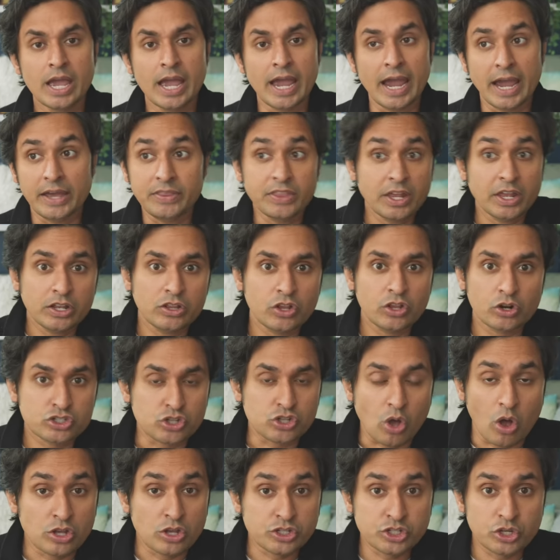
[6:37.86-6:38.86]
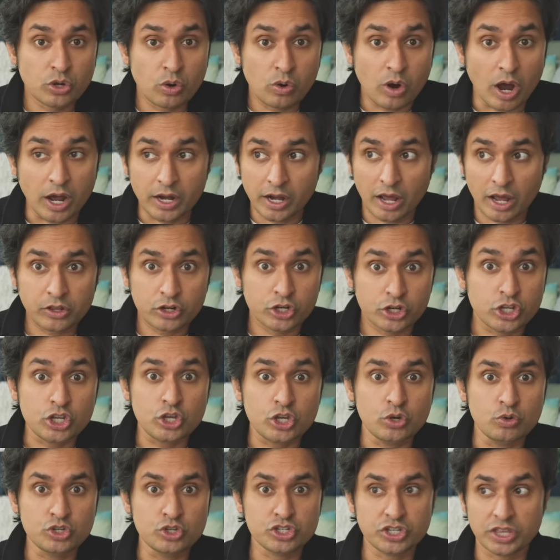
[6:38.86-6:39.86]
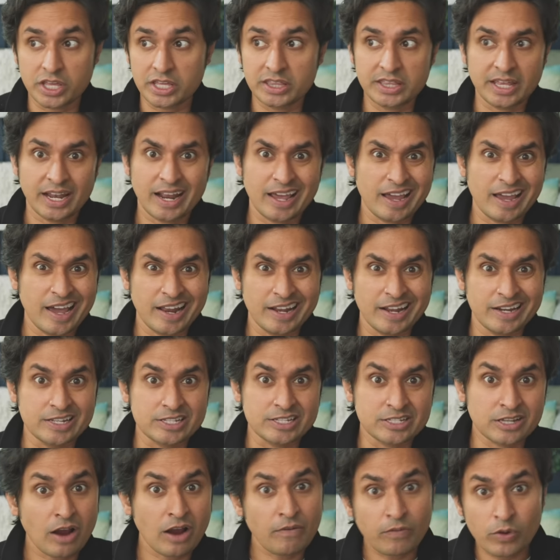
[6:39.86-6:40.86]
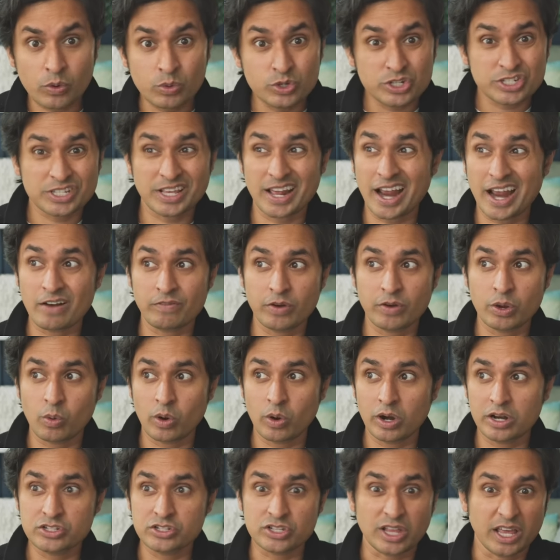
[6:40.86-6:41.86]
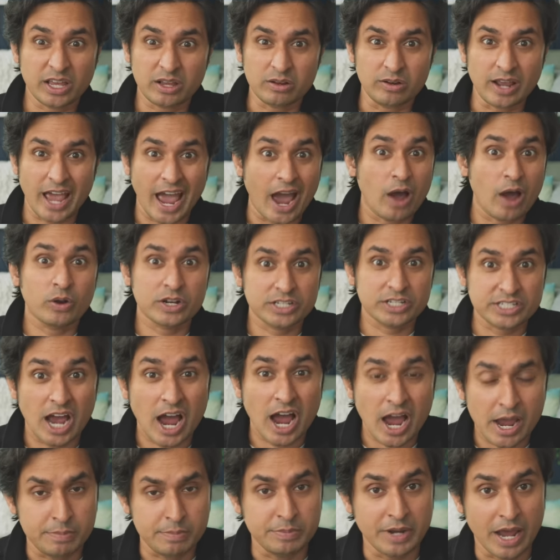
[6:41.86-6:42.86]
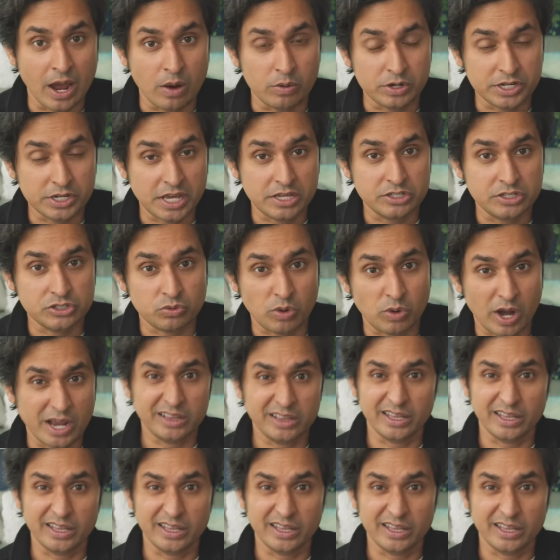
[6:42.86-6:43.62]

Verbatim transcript: And then there's also another huge thing that I kind of discovered, which is that everyone is like out of time nowadays, right?